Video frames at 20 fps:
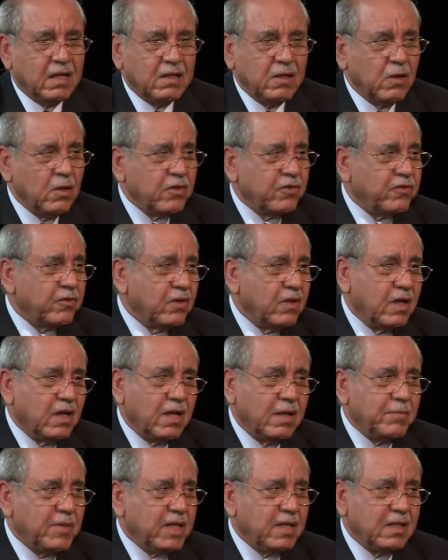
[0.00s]
No, it's, uh,
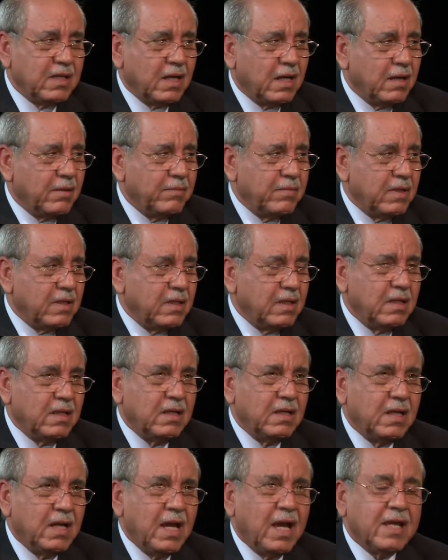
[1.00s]
I mean, the, uh, you
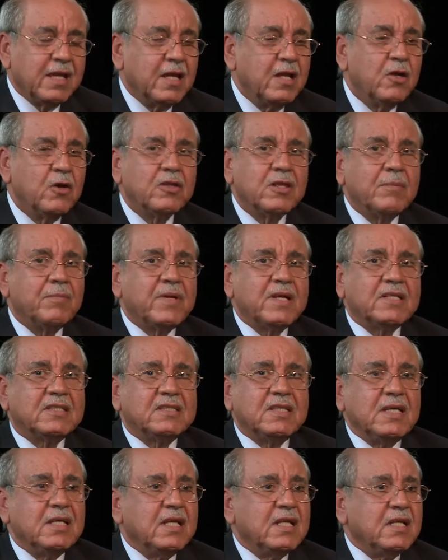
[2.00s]
know, you know, the
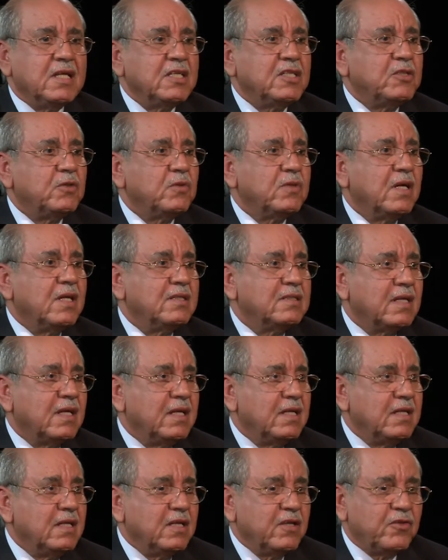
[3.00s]
Palestinian issue, the
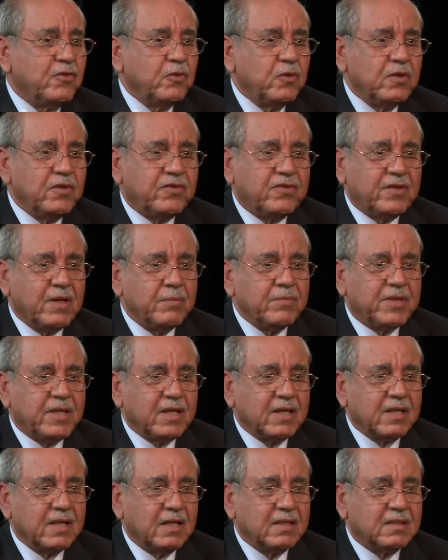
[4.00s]
Israeli issue, is
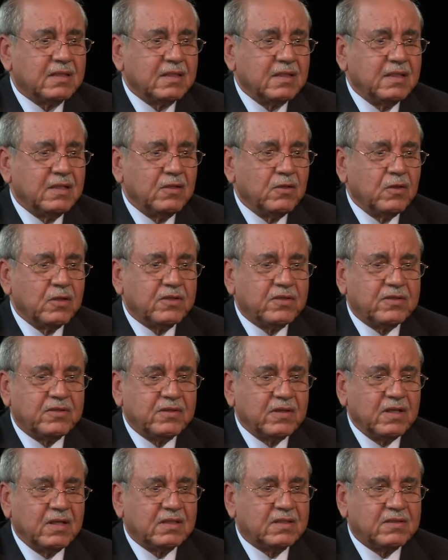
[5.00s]
something that you know, it's
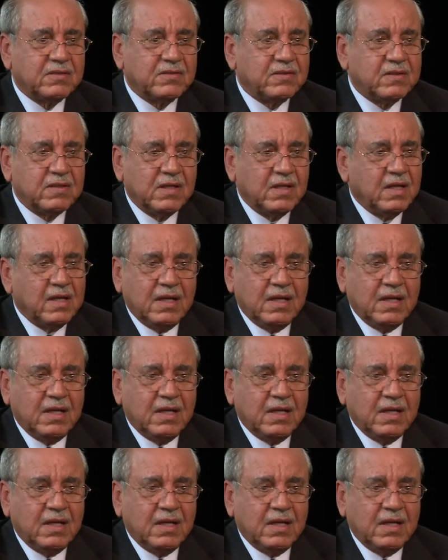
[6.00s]
it's.